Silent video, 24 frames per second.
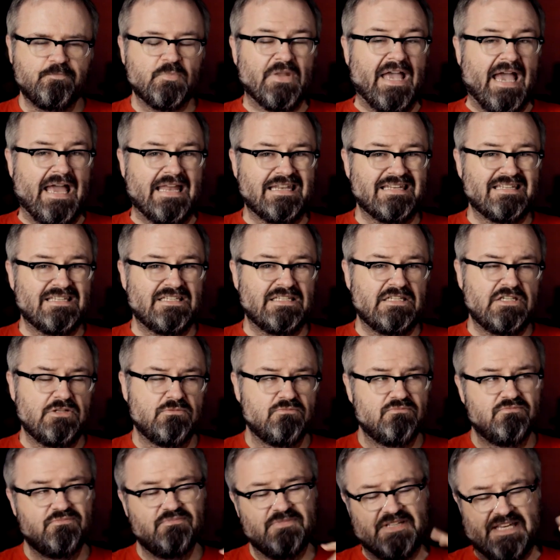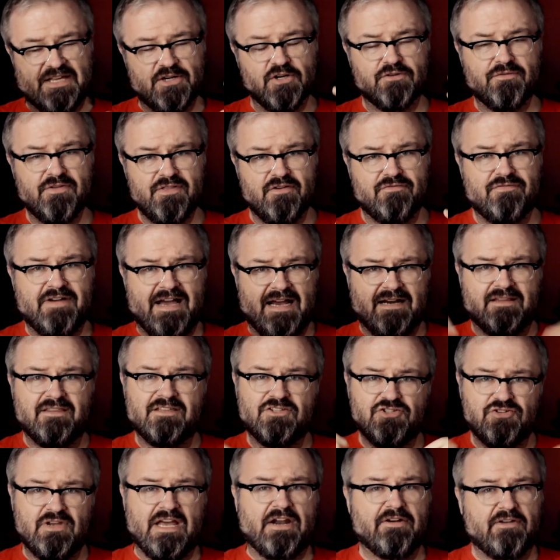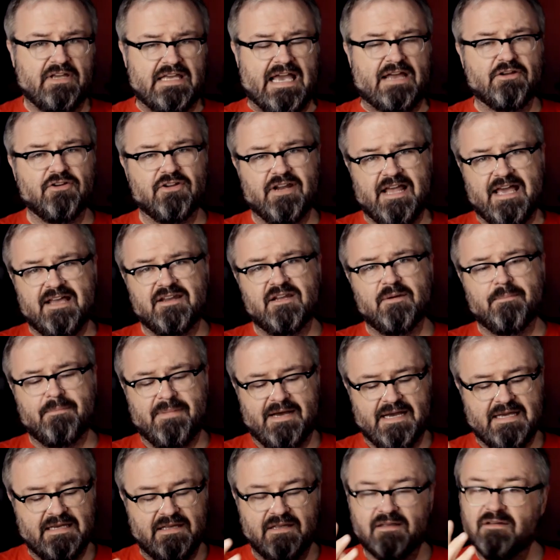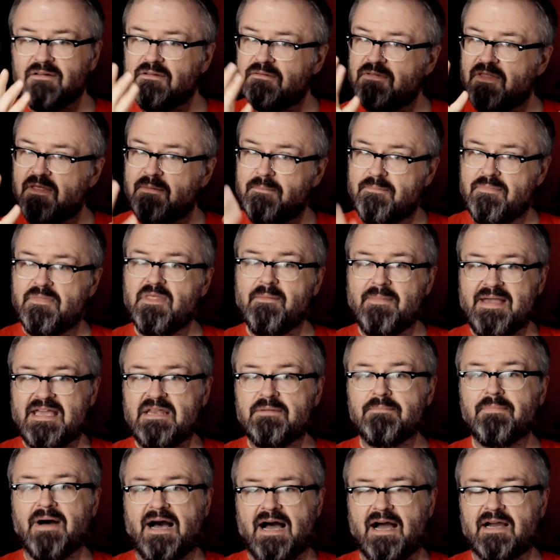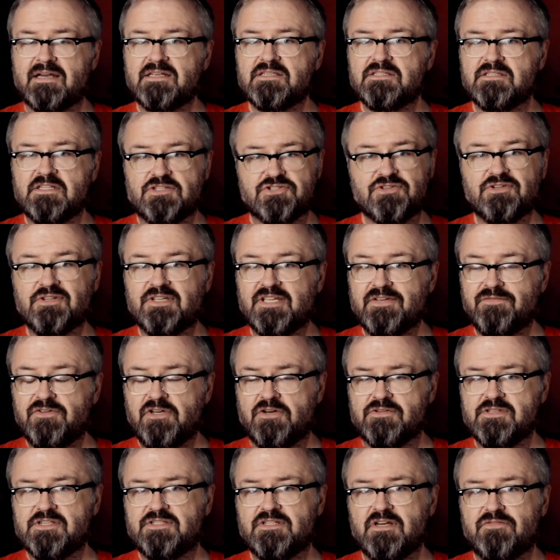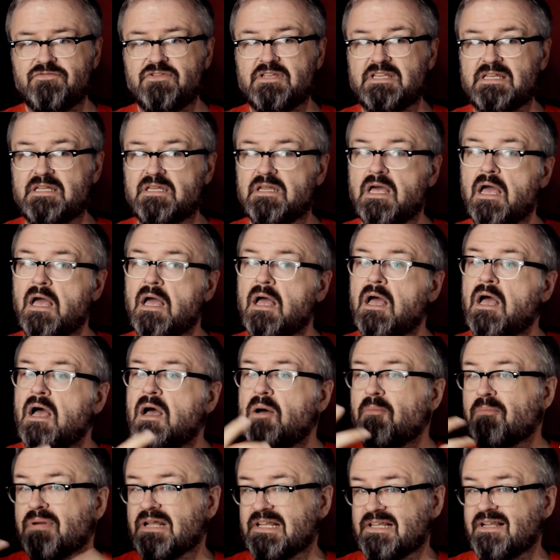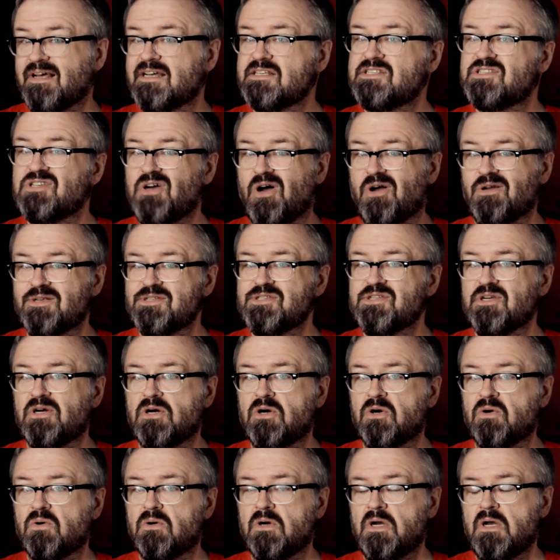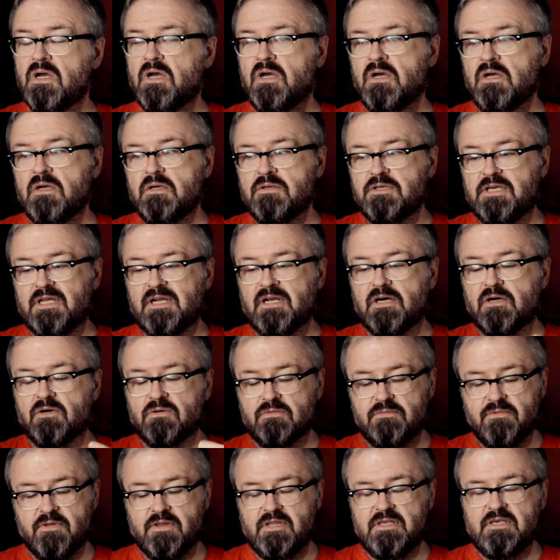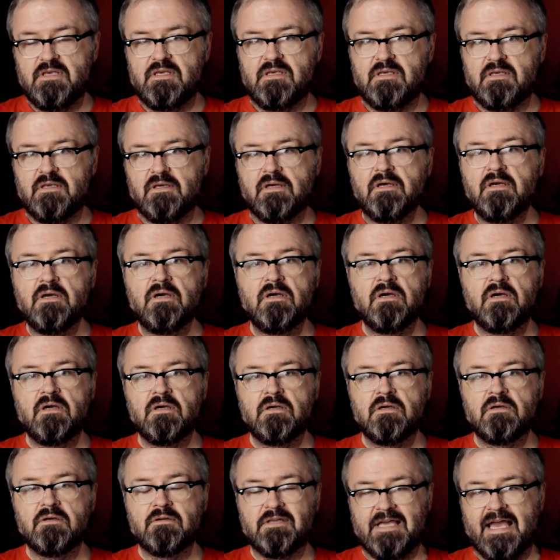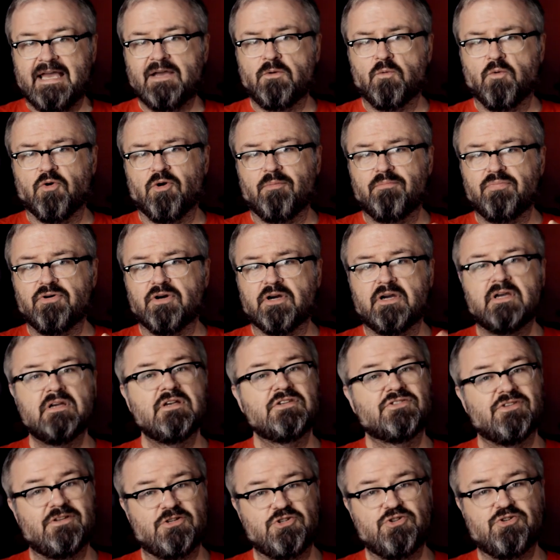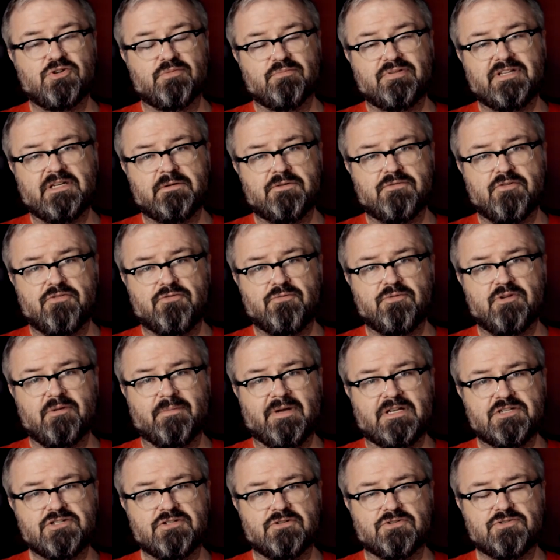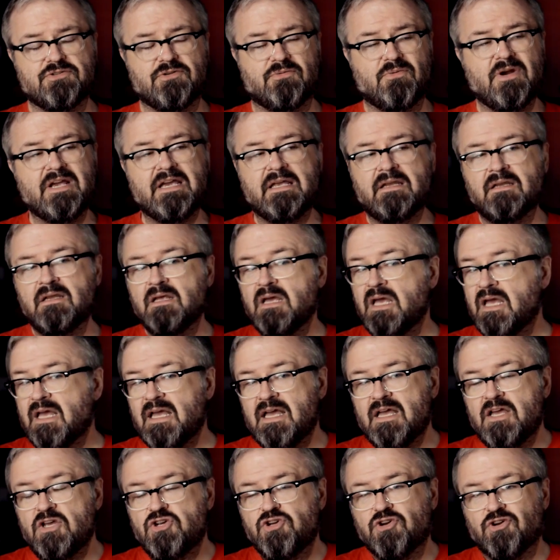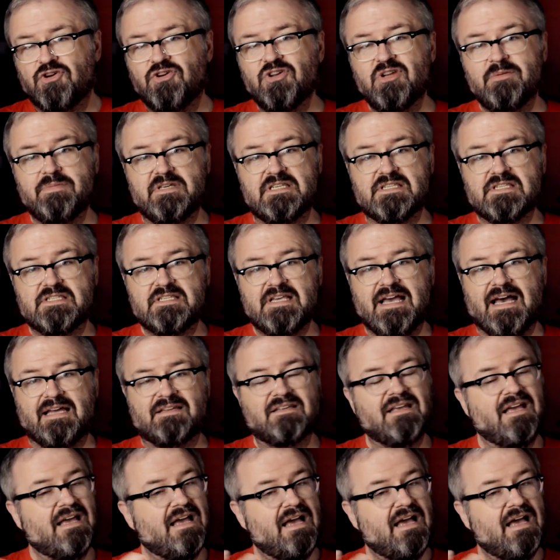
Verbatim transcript: and you get over the fact that you are going to end up buying the, the main box that's going to give you all the stuff you need, plus also, you know, the Gang War book so that you can play with your three dimensional terrain, you're going to be set.